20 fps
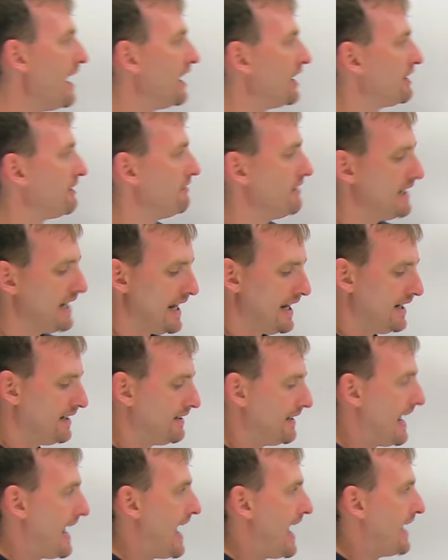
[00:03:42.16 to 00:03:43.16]

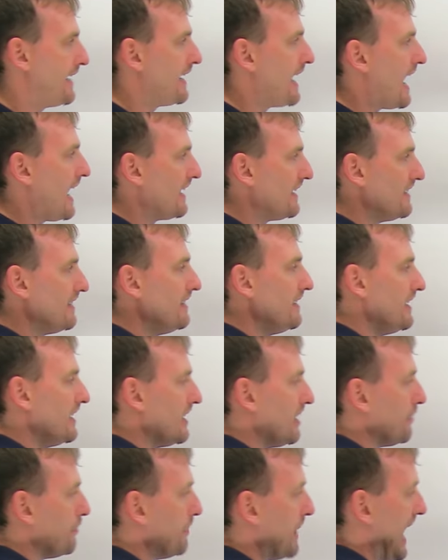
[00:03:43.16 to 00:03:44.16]
Create an
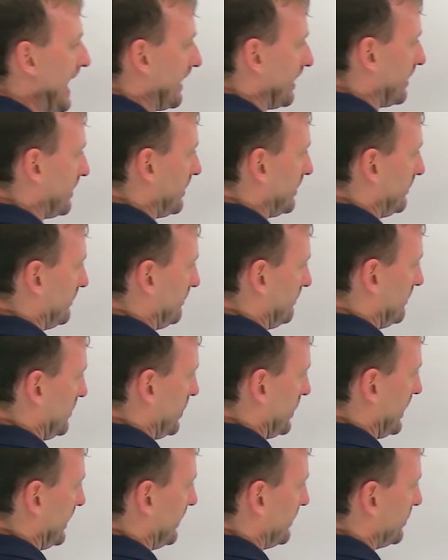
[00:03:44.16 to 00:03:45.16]
idea bank.
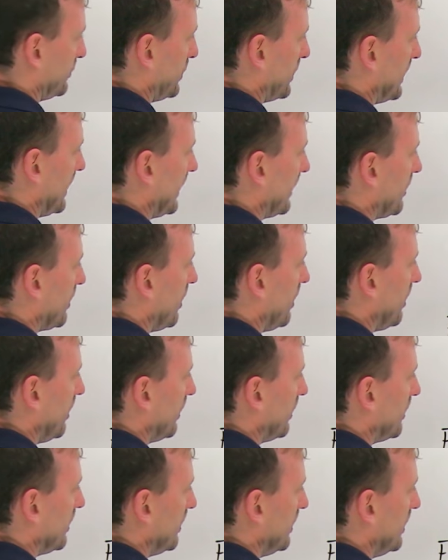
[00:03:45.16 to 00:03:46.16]
Okay, this is what I
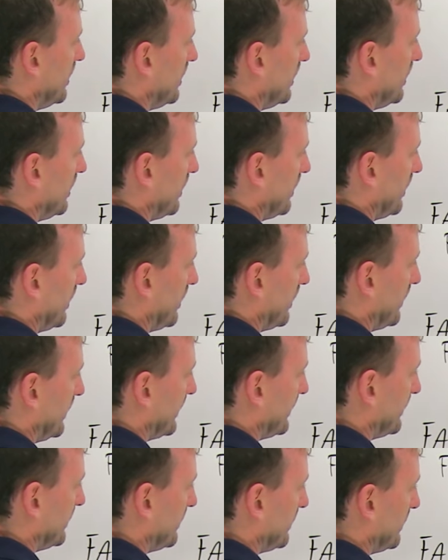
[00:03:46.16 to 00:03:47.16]
call
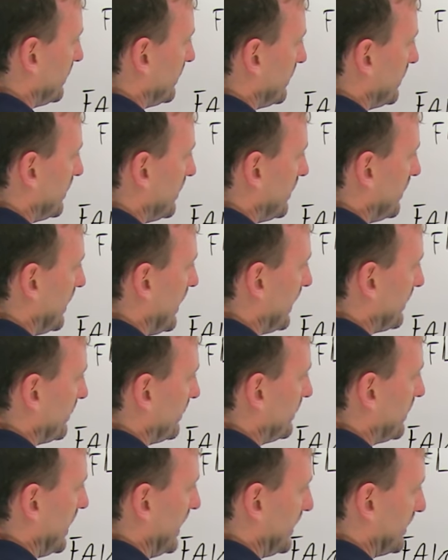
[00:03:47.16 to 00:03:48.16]
this
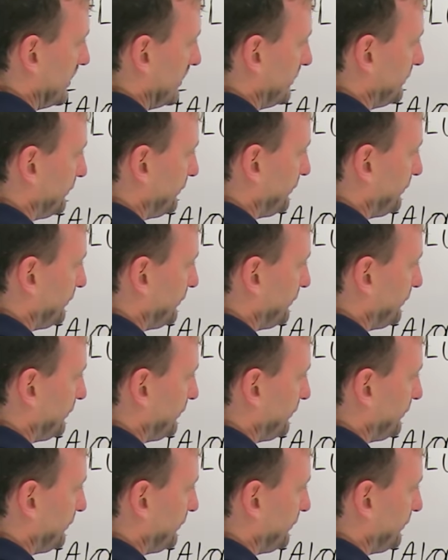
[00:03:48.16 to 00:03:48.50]
exercise.